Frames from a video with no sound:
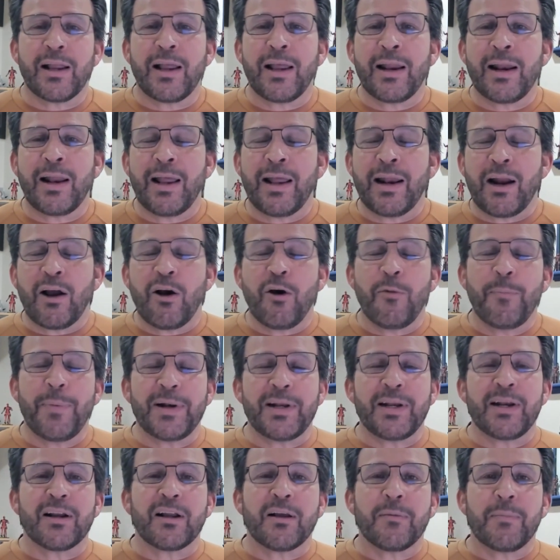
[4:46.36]
And I hope I
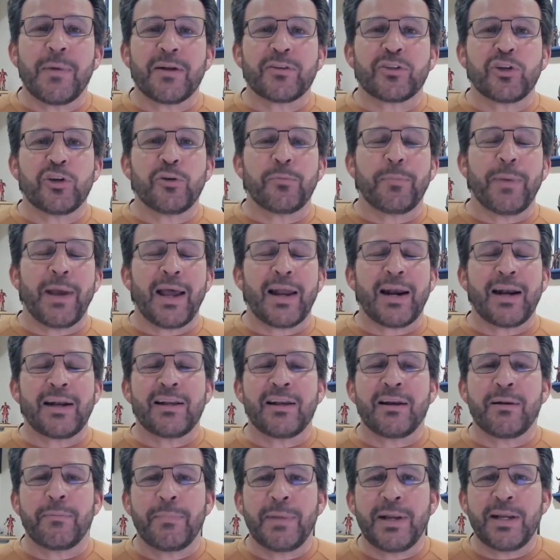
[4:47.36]
didn't come out too bad. I
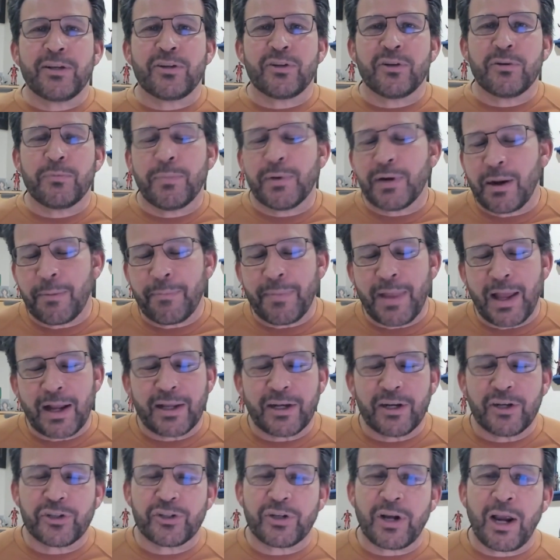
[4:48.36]
didn't mean to, but I'm not
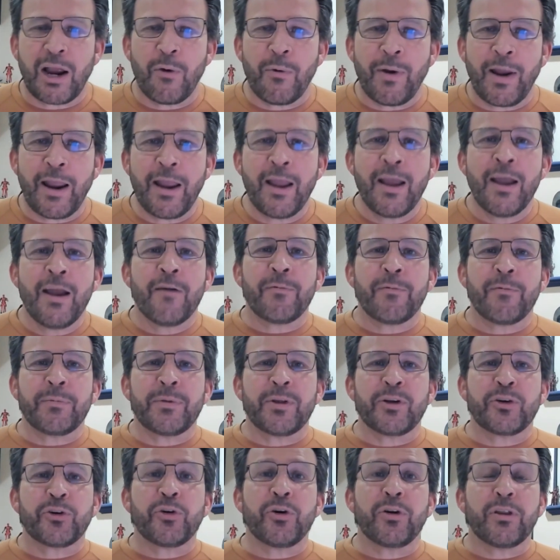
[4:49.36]
going to shy away from the
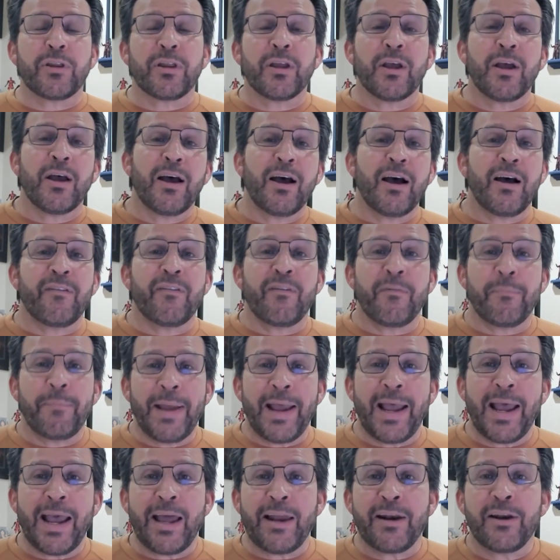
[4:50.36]
truth of a
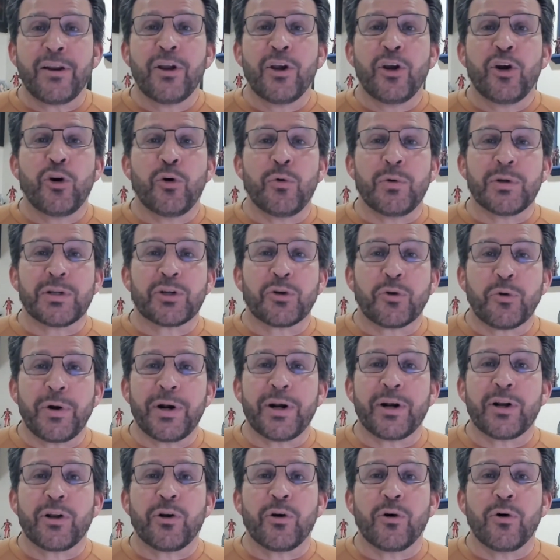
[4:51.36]
man who is
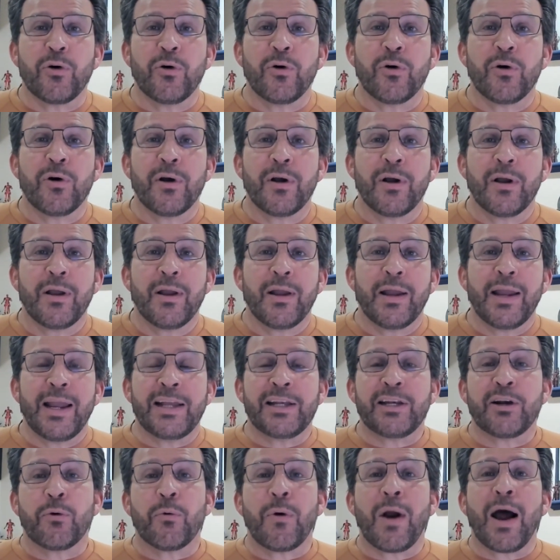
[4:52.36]
critical and
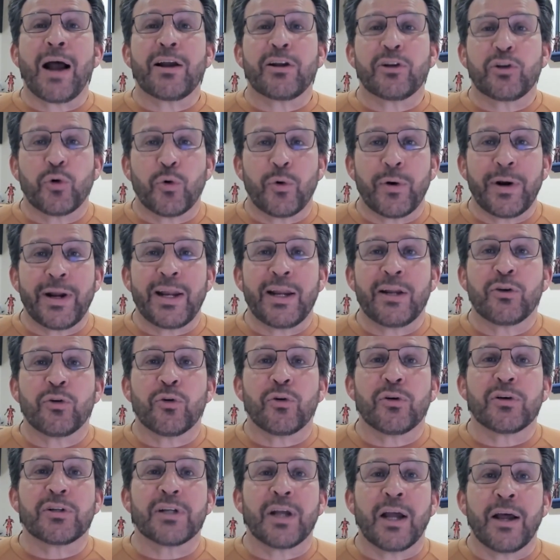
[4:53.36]
derogatory
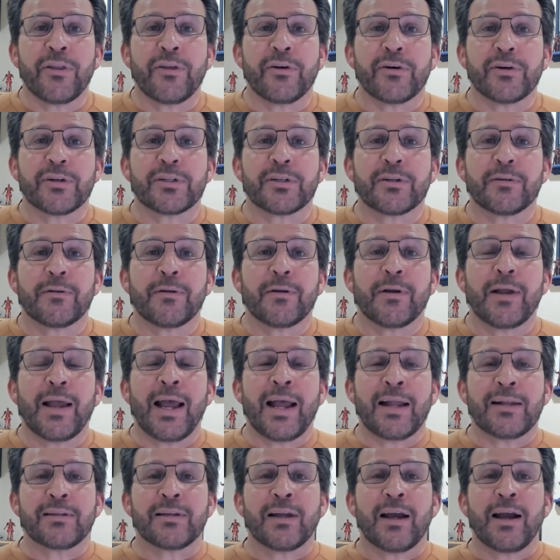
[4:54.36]
towards others
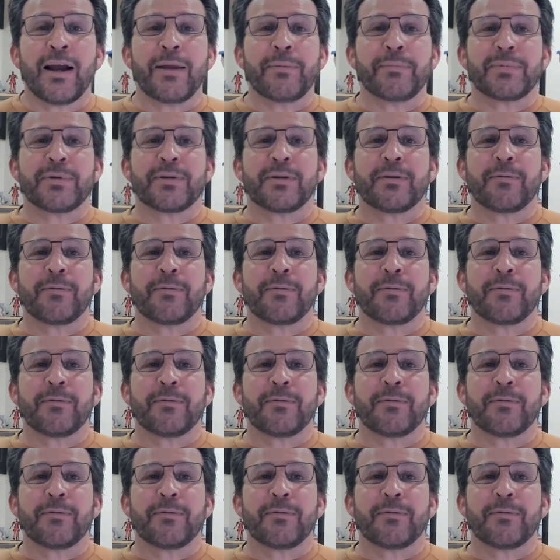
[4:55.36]
at times.